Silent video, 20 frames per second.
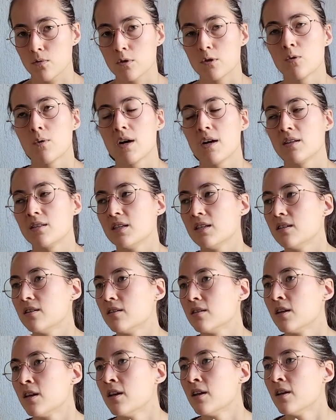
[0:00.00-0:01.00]
So I did
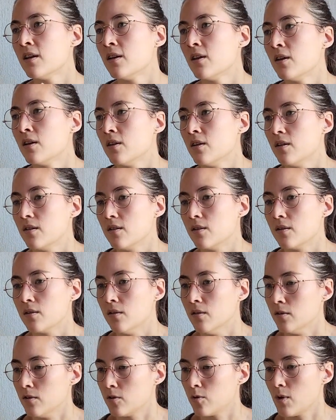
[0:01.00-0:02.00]

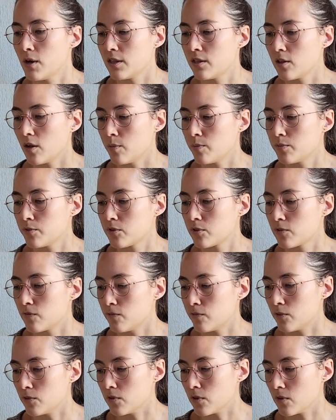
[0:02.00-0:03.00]
the quilt tops
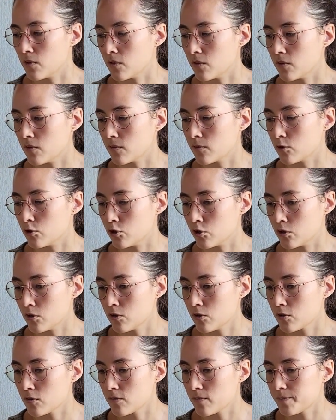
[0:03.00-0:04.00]
for the
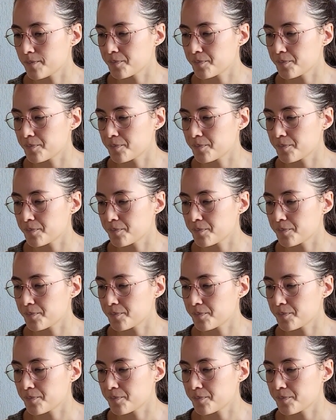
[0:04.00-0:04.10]
cushions.